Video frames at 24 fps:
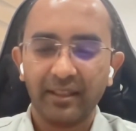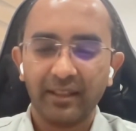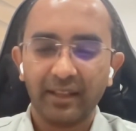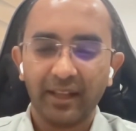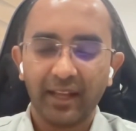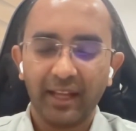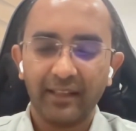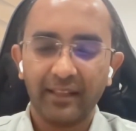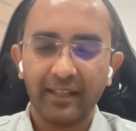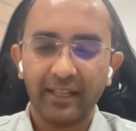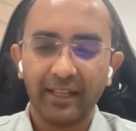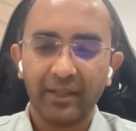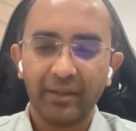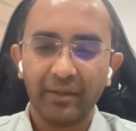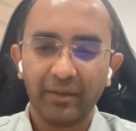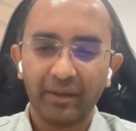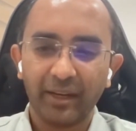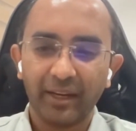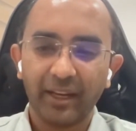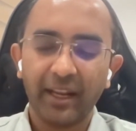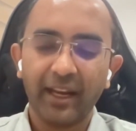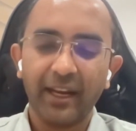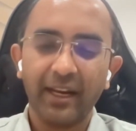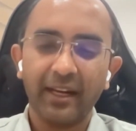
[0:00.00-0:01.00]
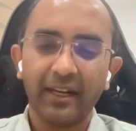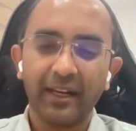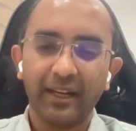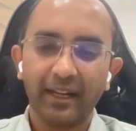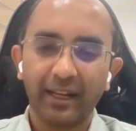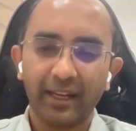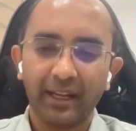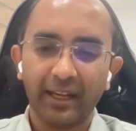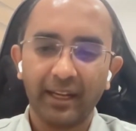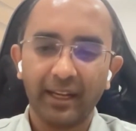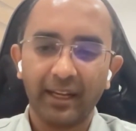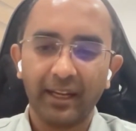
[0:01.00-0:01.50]
and then you create
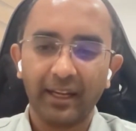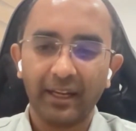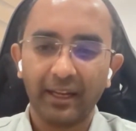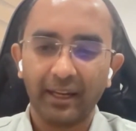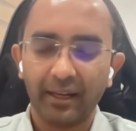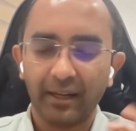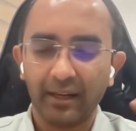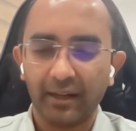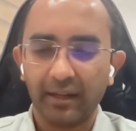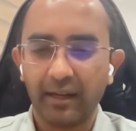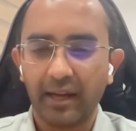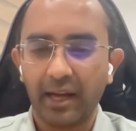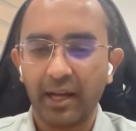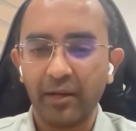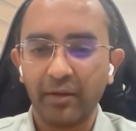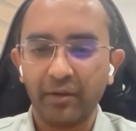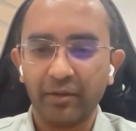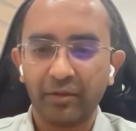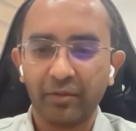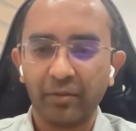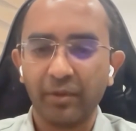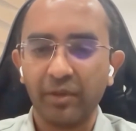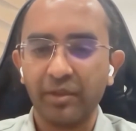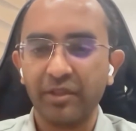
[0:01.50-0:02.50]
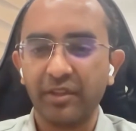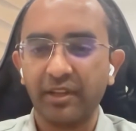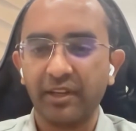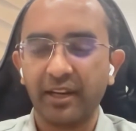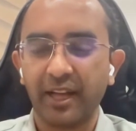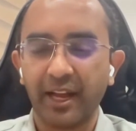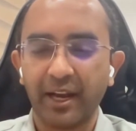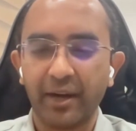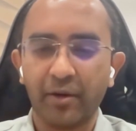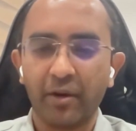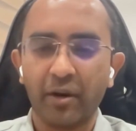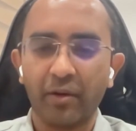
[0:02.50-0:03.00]
a iOS version and
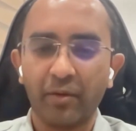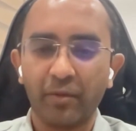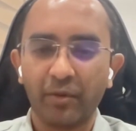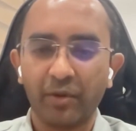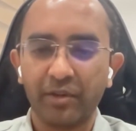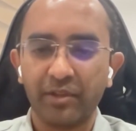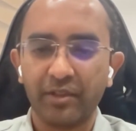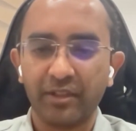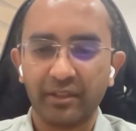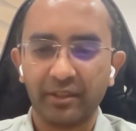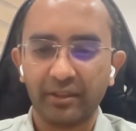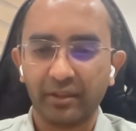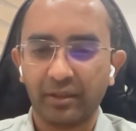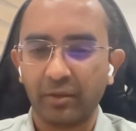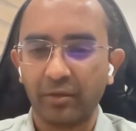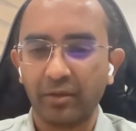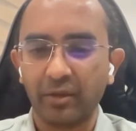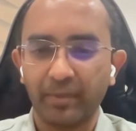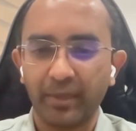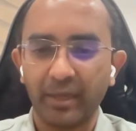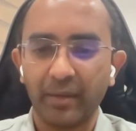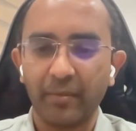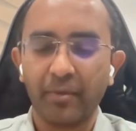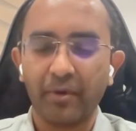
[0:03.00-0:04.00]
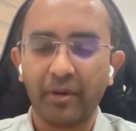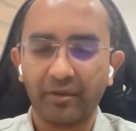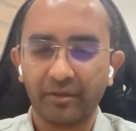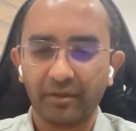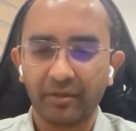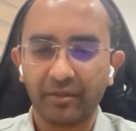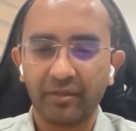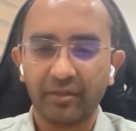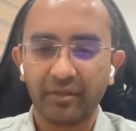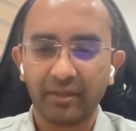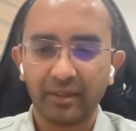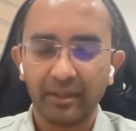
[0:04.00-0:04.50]
Android version through the build
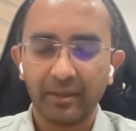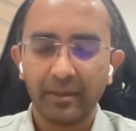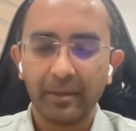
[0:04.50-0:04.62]
process.